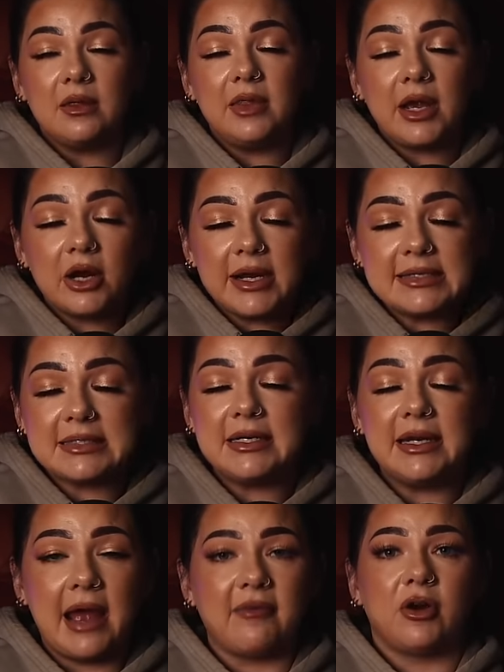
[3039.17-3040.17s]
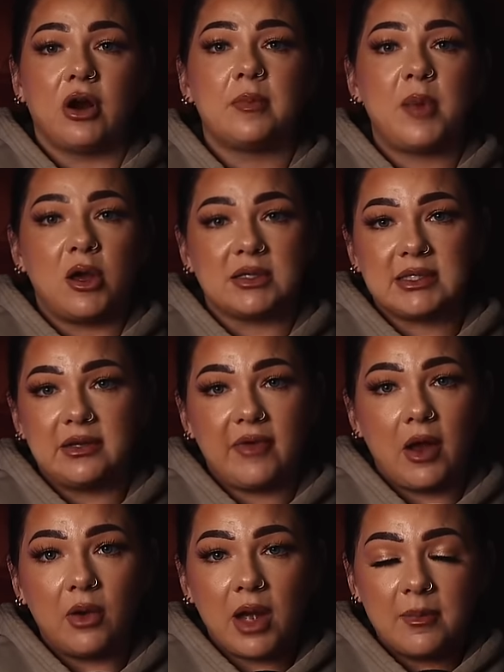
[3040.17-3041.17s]
There is never a positive
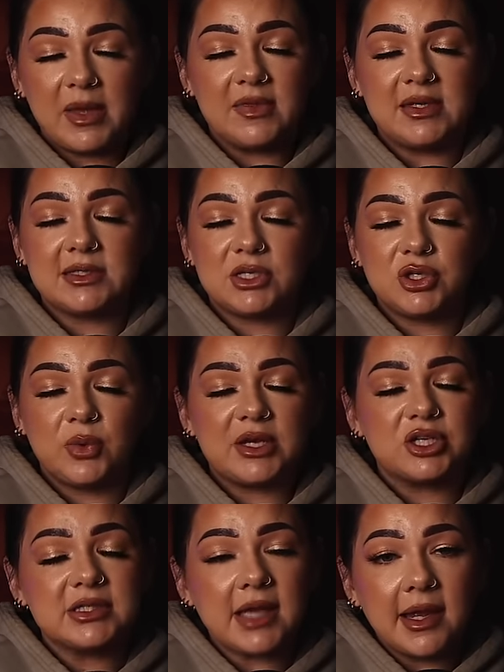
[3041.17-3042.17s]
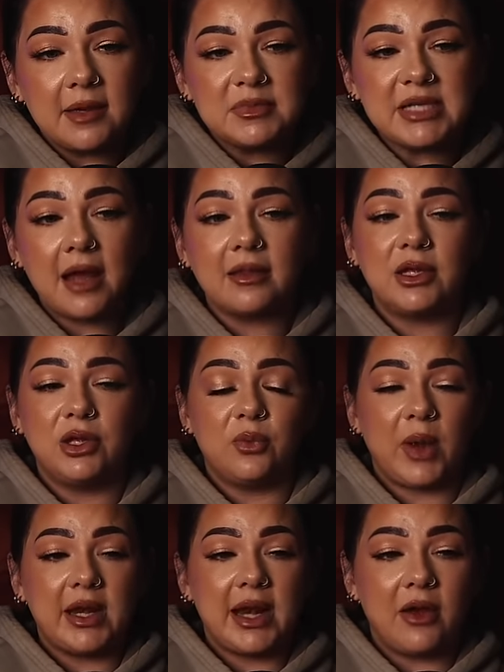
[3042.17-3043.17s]
outcome in these situations. I am telling you
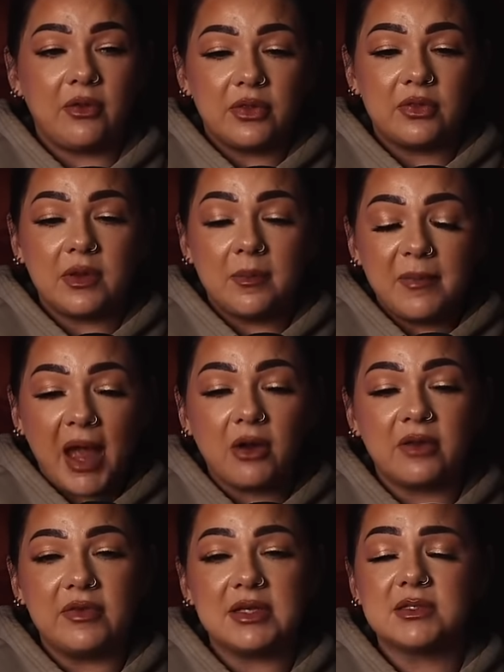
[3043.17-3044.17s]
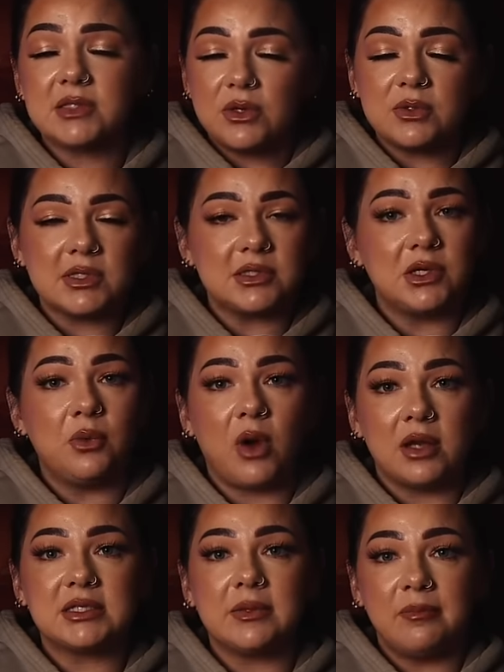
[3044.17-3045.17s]
right now, the amount of excuses you
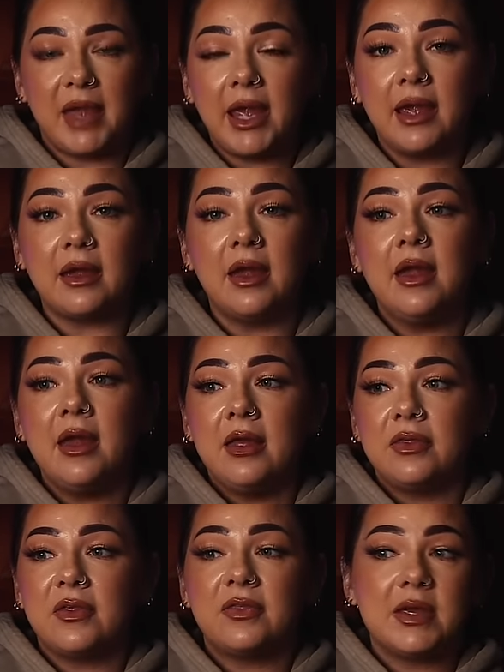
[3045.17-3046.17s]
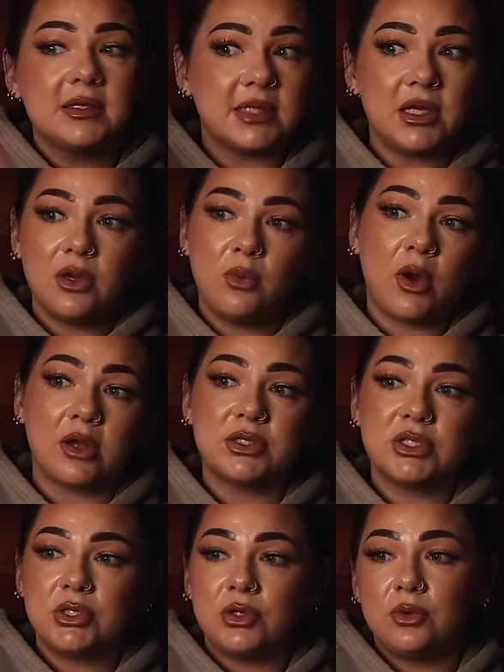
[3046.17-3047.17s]
want to make, the things that you
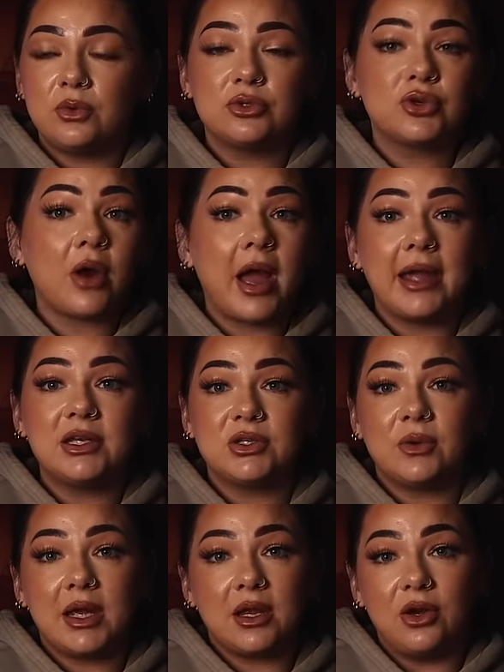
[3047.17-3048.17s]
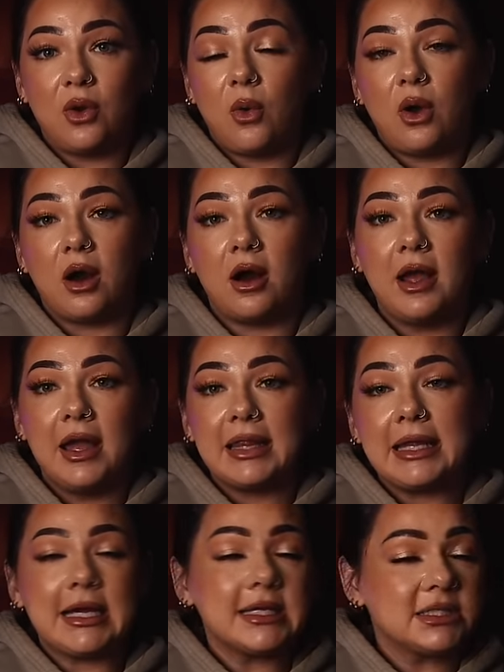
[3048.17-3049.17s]
want to try to ignore,
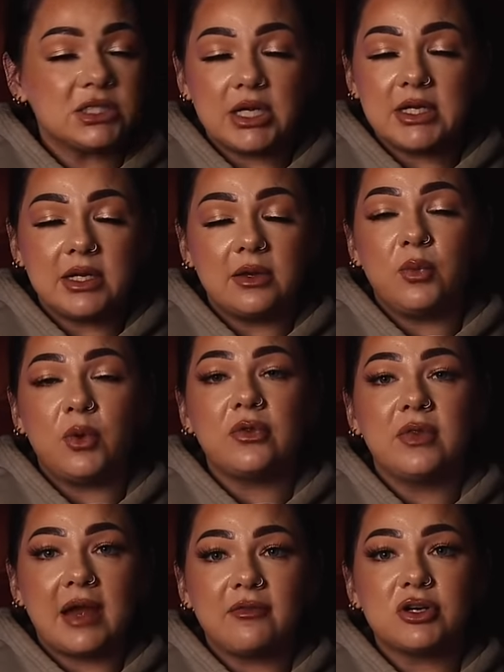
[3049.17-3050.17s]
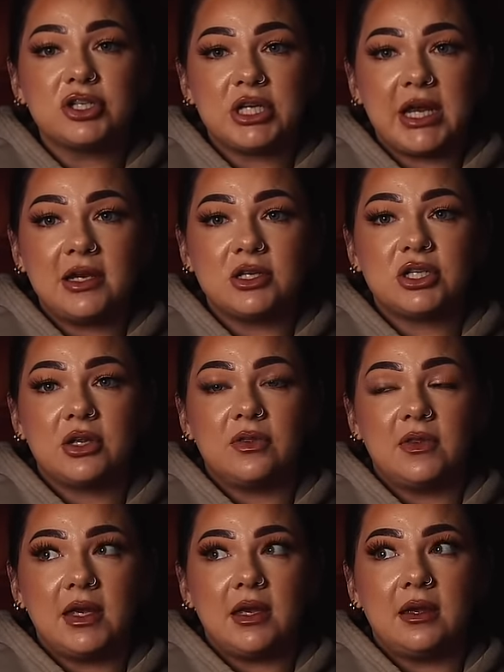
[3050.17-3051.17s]
like it will never change
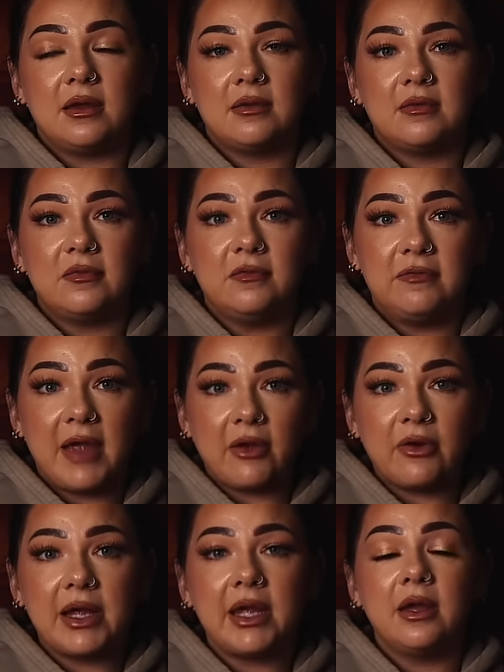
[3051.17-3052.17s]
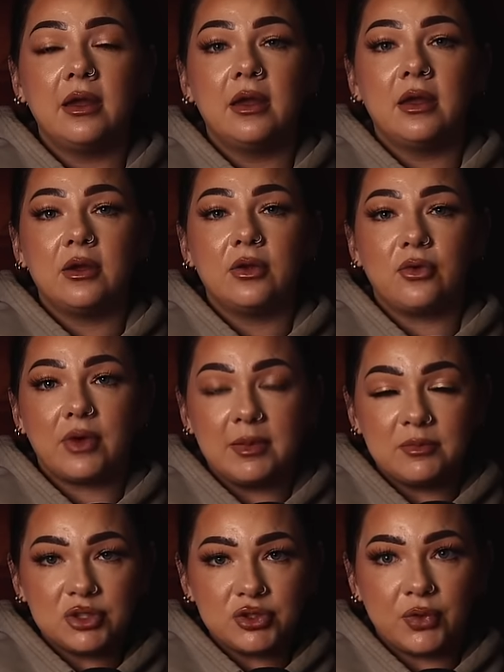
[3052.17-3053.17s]
the very
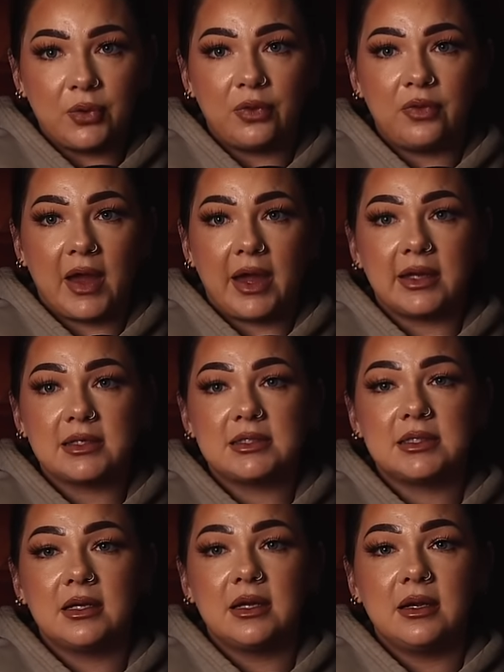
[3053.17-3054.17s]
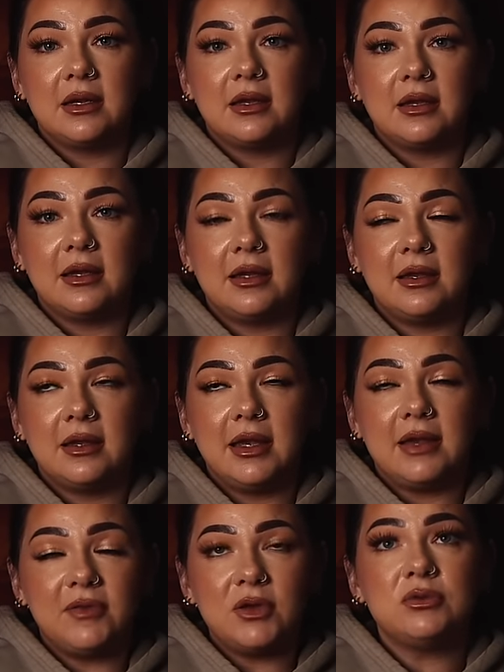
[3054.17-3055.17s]
grim truth that
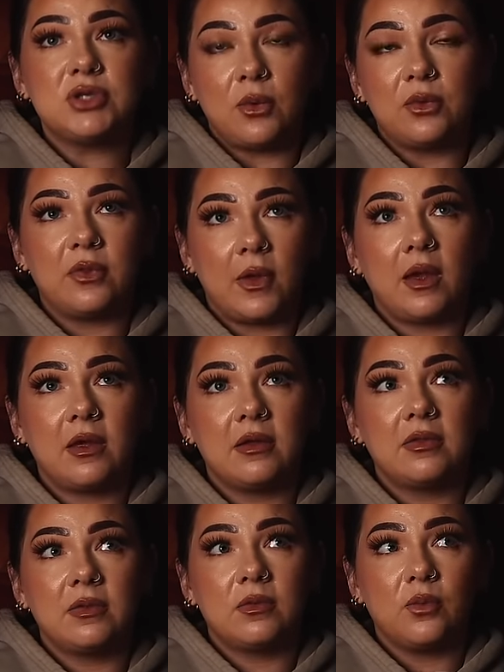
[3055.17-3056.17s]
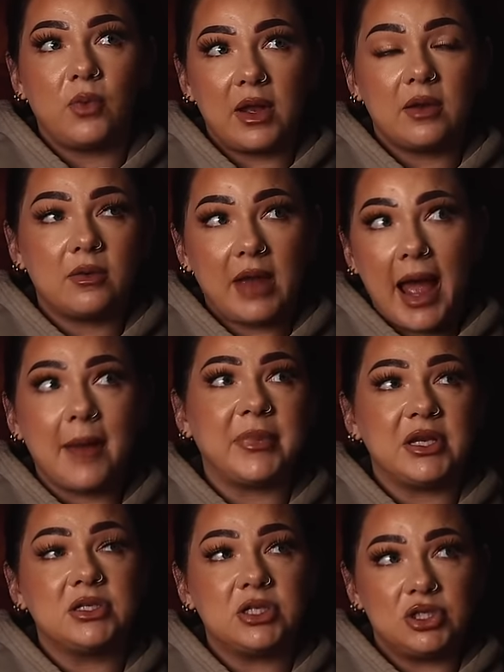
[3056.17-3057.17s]
if you don't think what
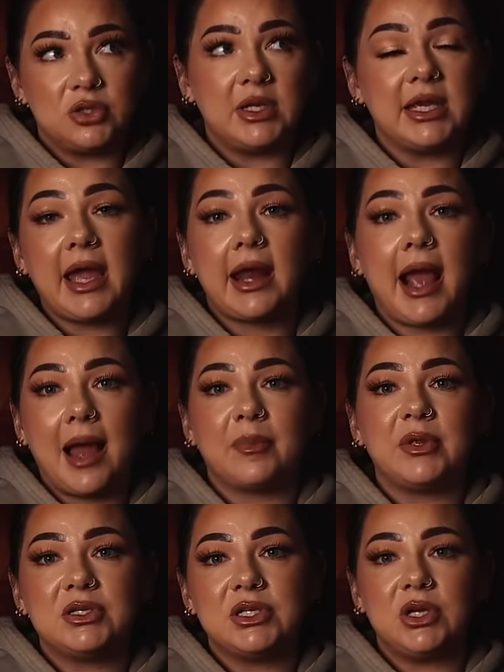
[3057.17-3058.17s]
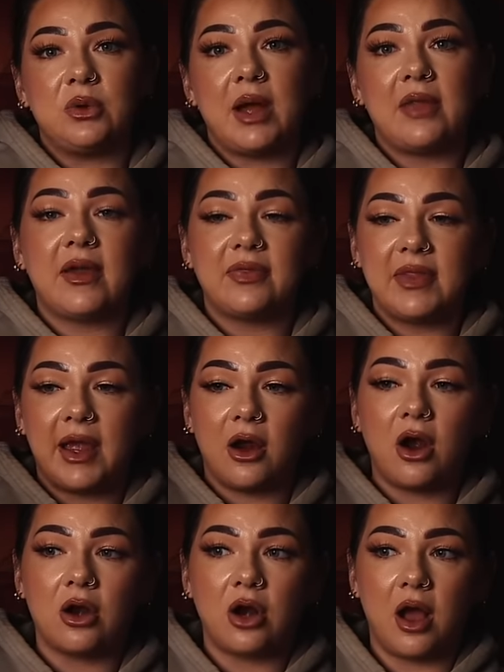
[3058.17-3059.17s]
happened to Judy can't happen to you, and that
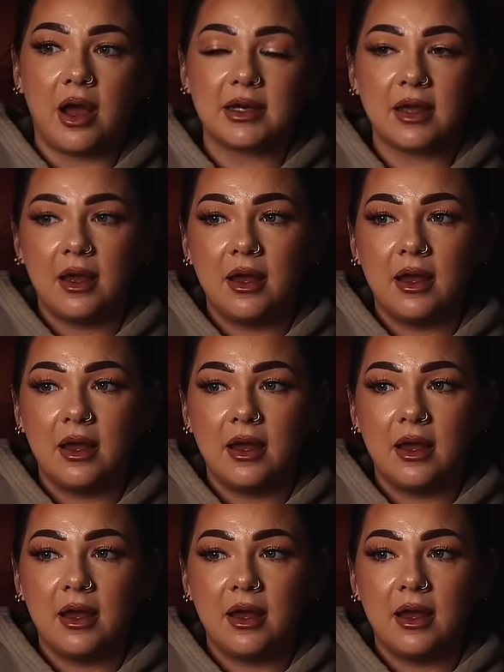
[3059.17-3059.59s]
there are not